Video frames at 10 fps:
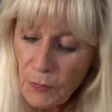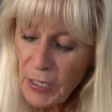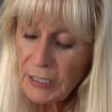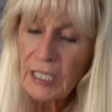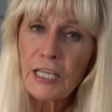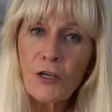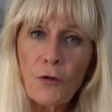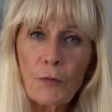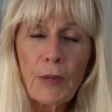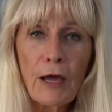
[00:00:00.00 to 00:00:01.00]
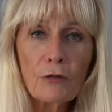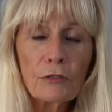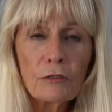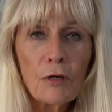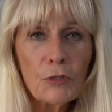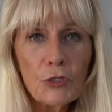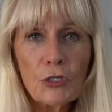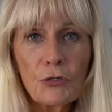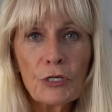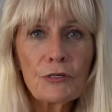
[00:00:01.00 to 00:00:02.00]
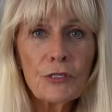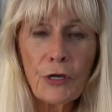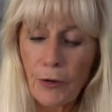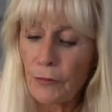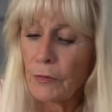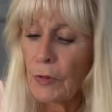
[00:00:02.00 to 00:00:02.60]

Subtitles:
went keto about almost 2 years ago.